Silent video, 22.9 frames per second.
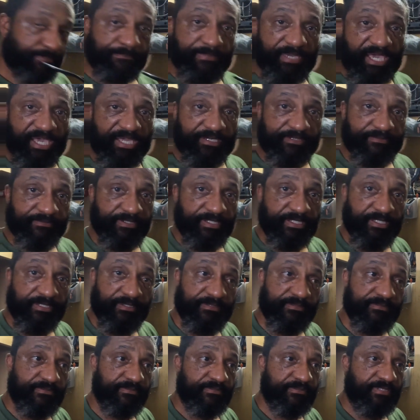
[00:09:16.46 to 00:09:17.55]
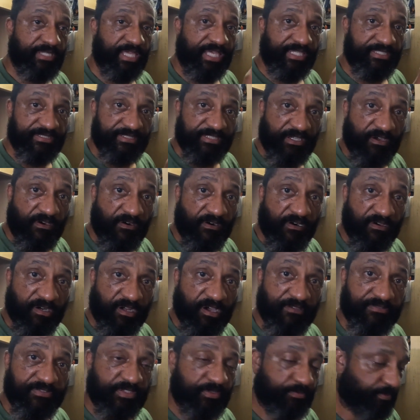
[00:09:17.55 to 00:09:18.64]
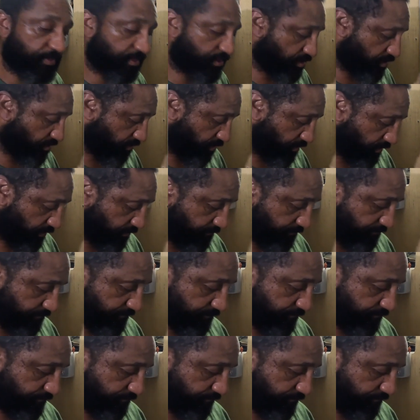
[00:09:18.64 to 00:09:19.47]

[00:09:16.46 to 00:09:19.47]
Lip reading: the battery has the on-off switch on it.